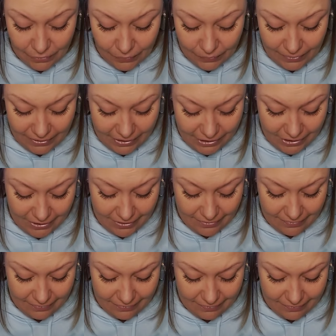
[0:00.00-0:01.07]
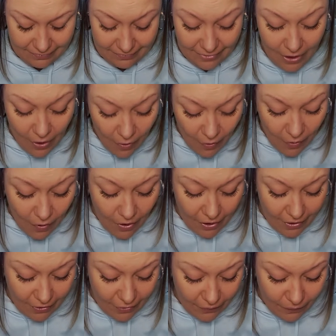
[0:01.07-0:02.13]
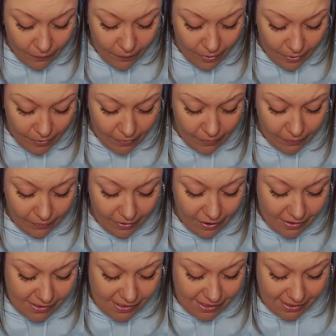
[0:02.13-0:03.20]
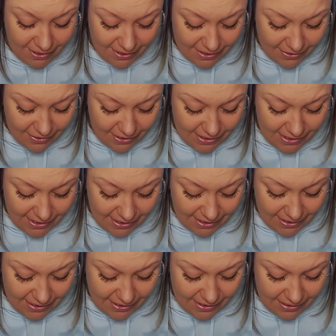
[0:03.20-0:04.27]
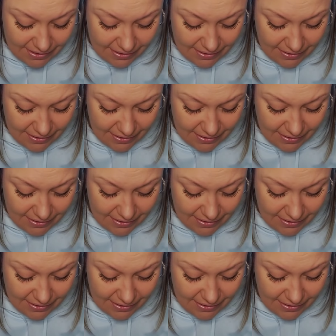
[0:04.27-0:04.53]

Holy shit. Whoa, y'all see this craziness?